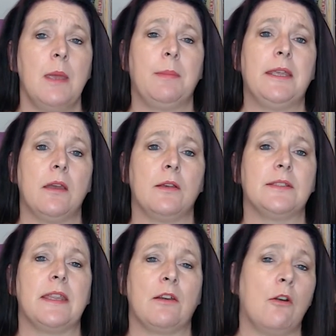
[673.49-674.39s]

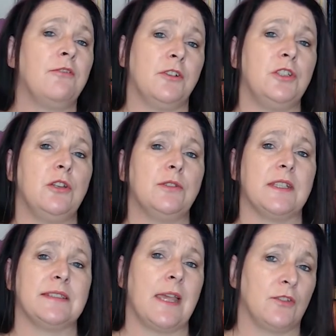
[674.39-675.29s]
because they're often used
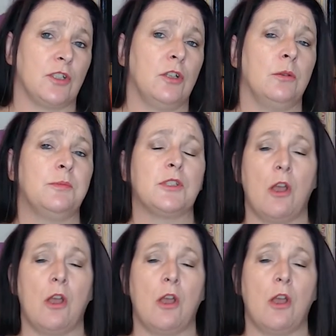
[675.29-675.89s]
at dance clubs,